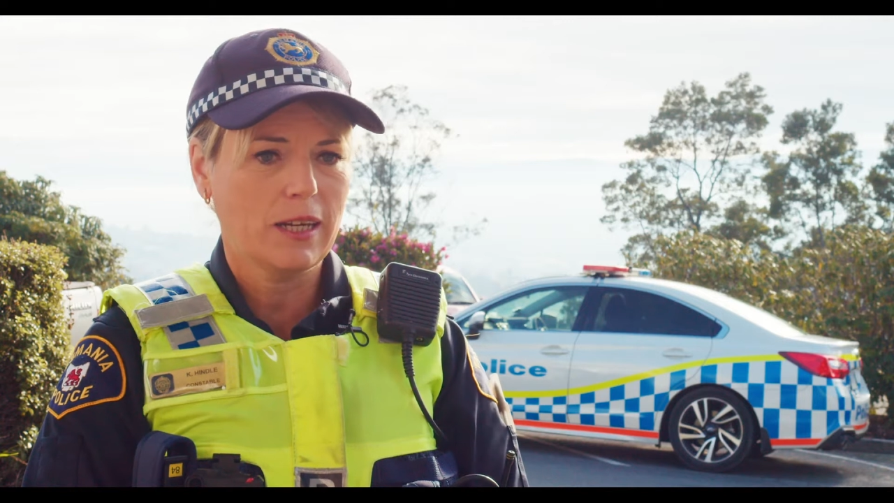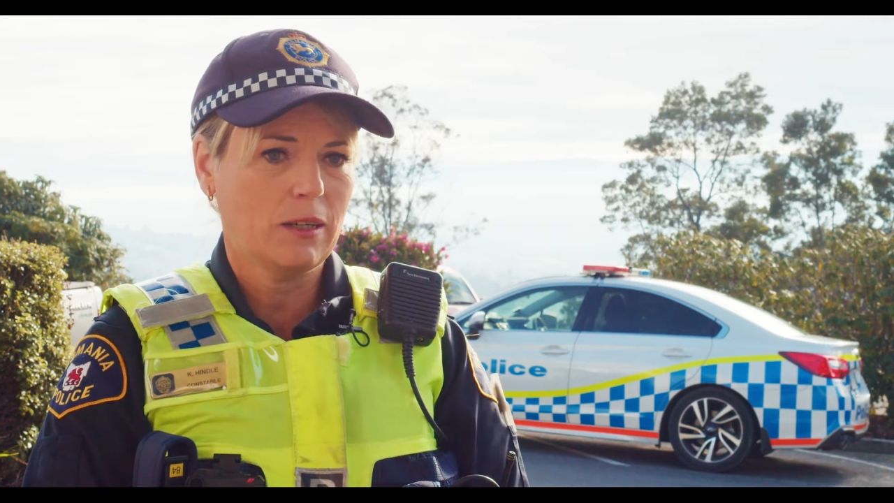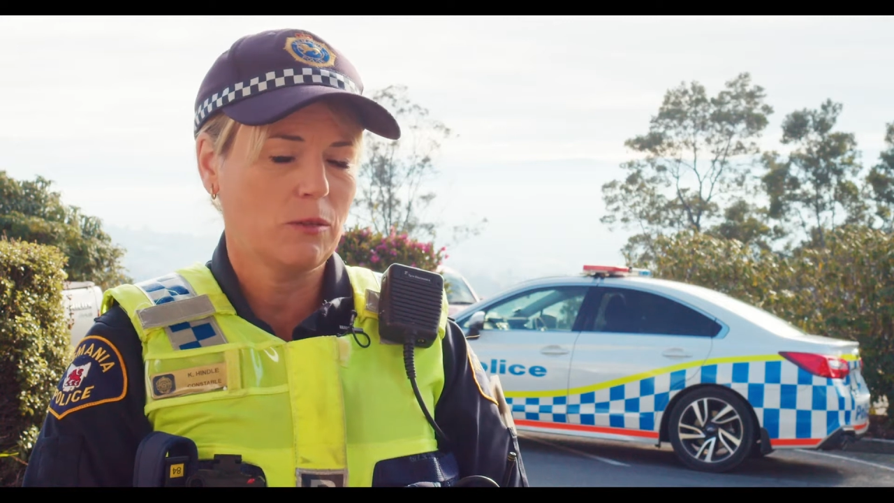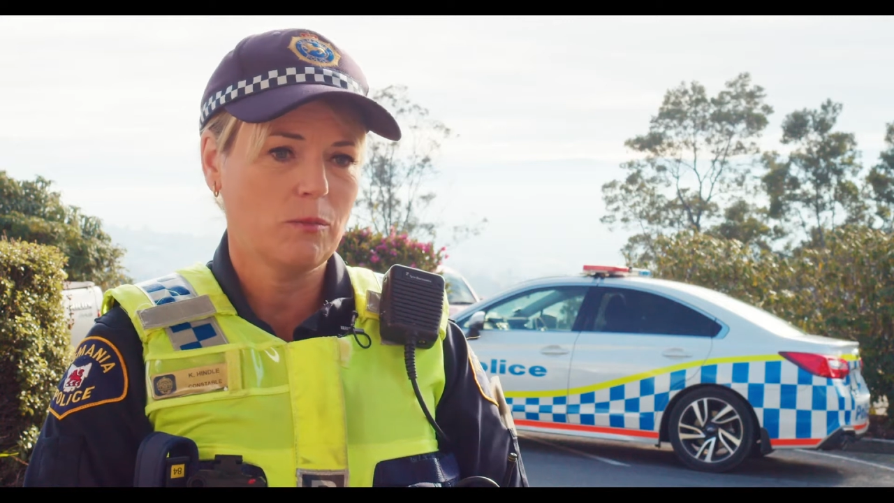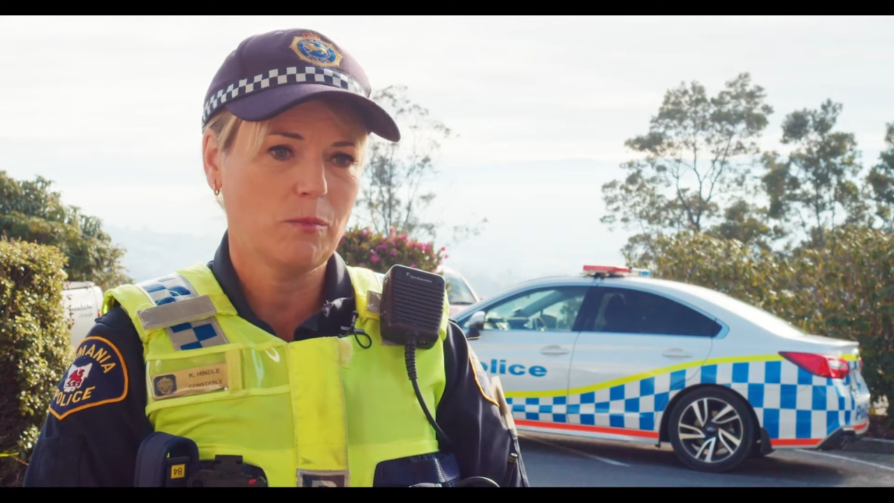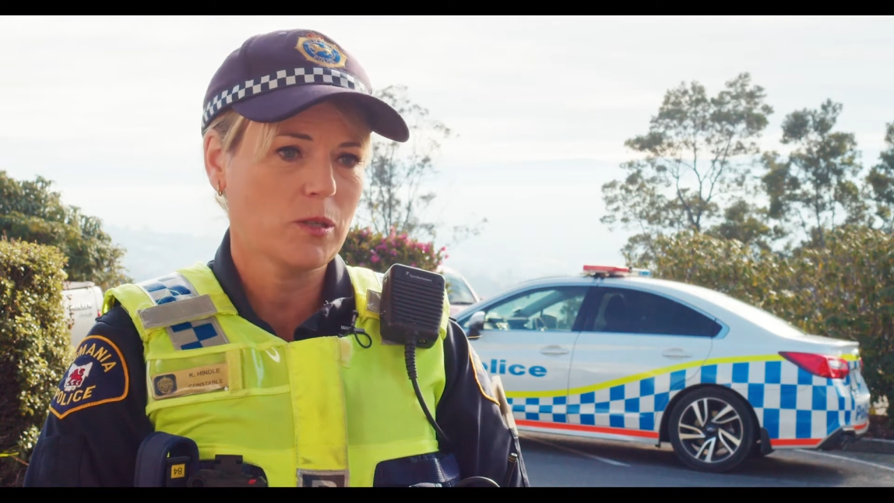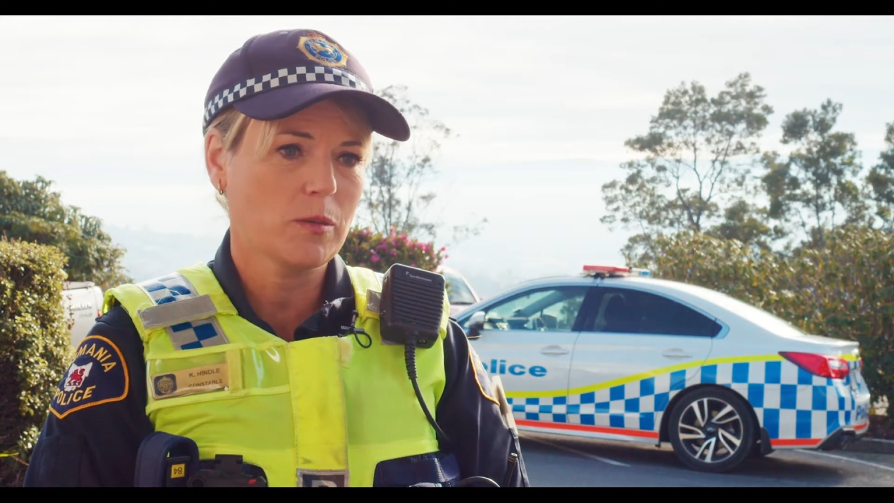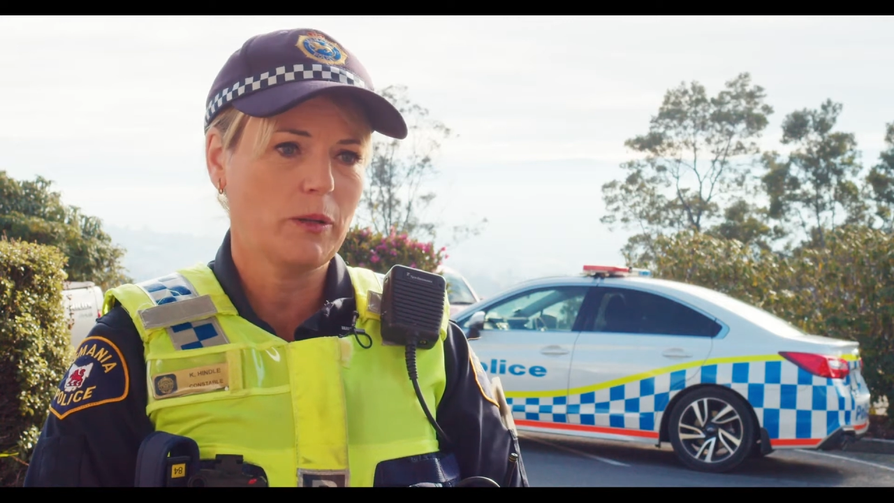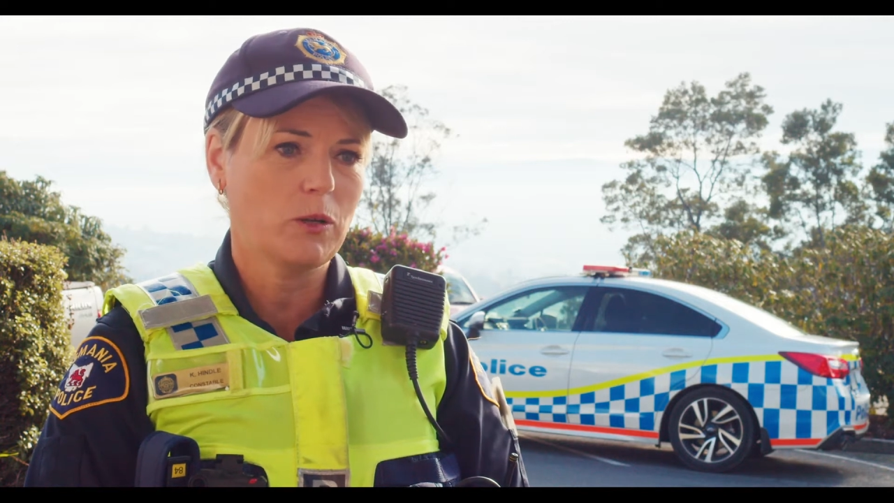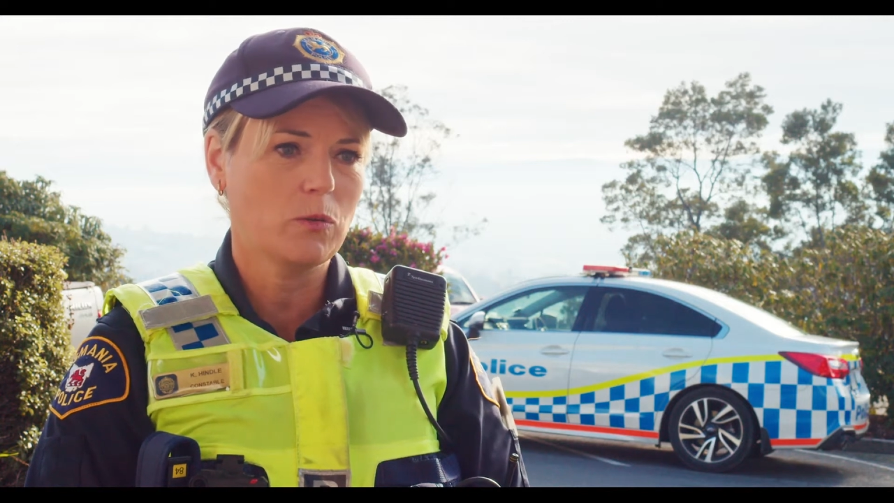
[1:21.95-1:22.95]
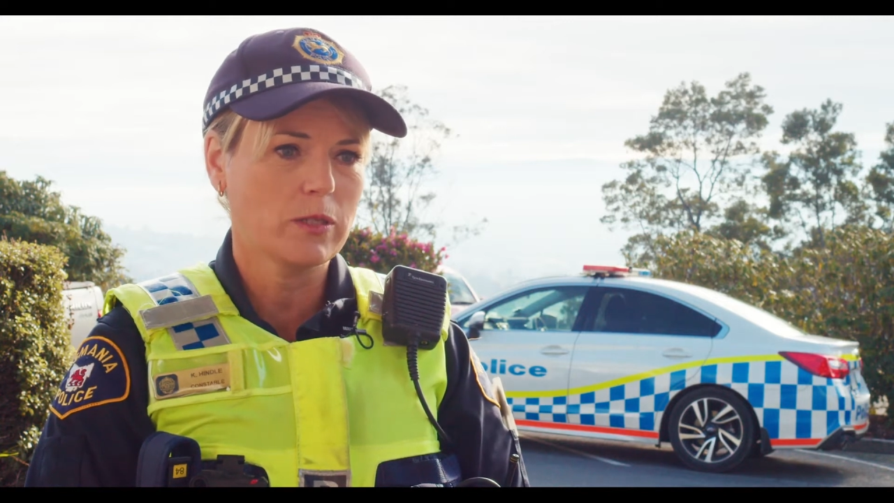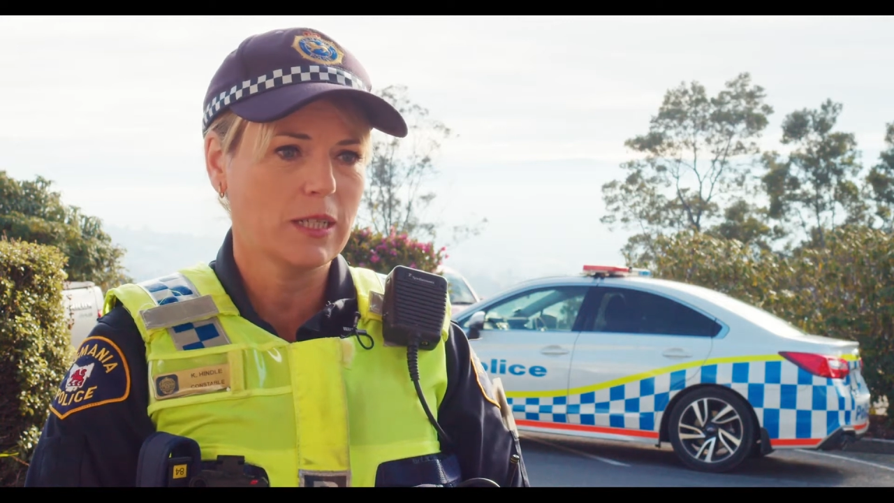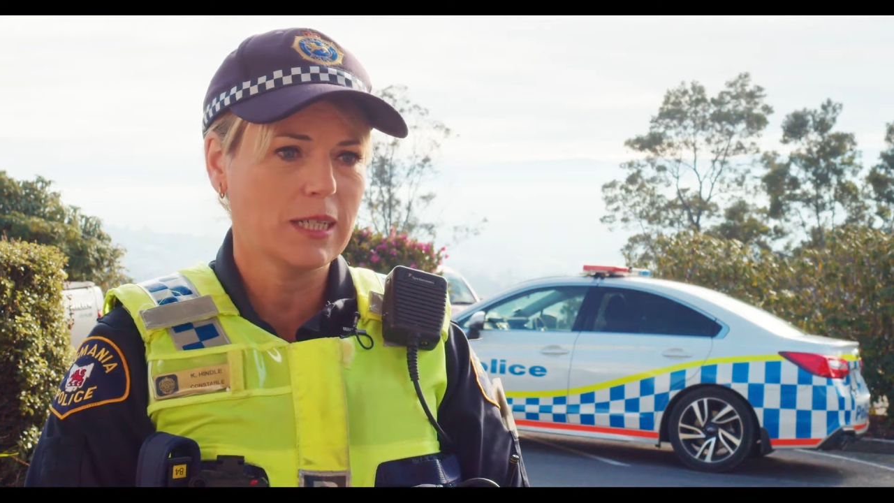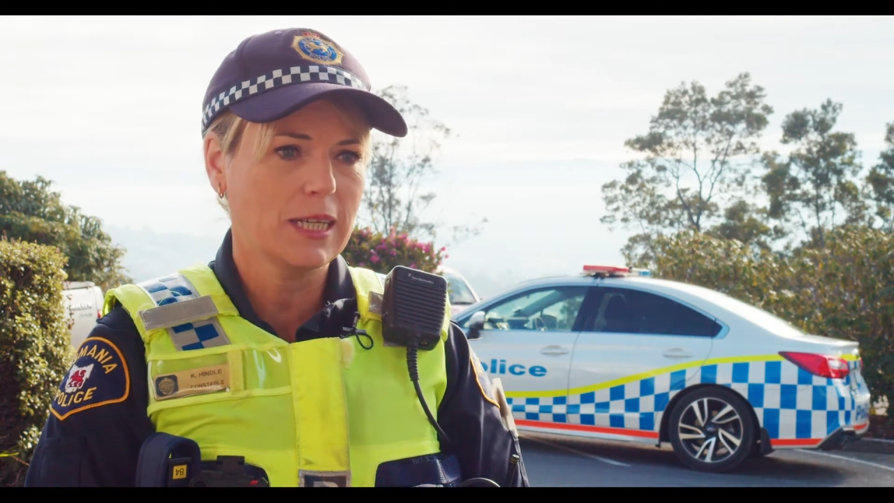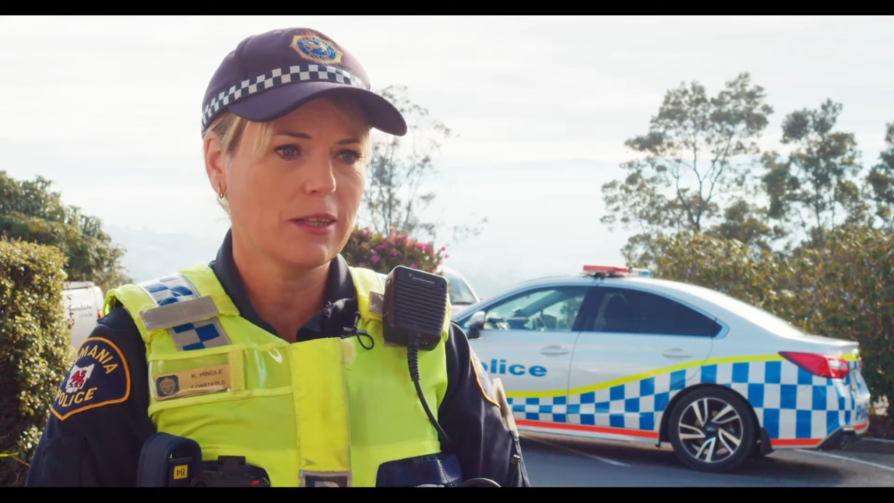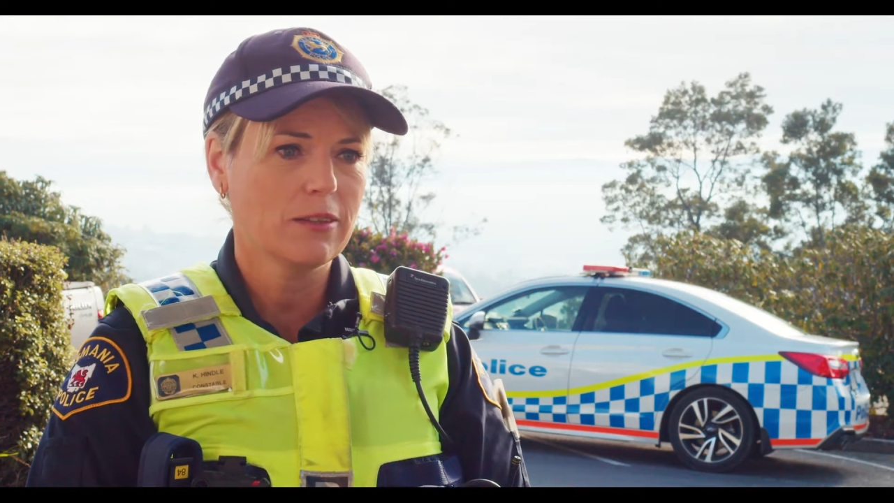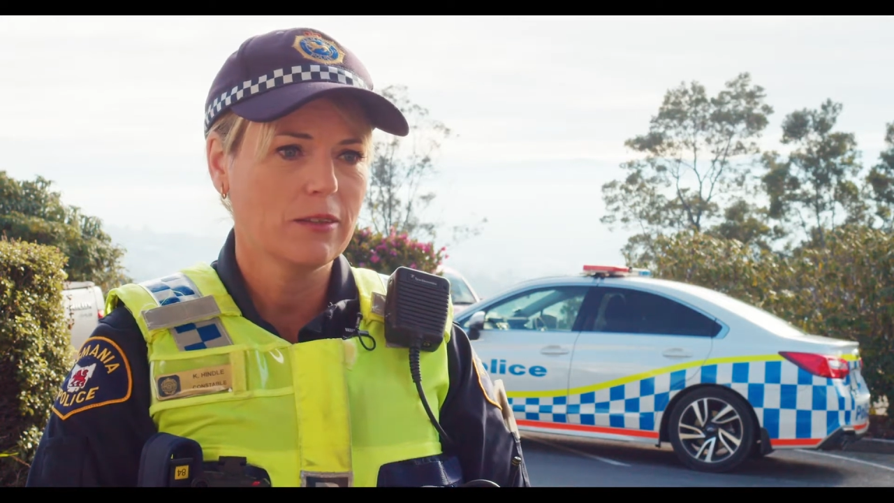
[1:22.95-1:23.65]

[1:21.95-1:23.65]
and possibly causing death.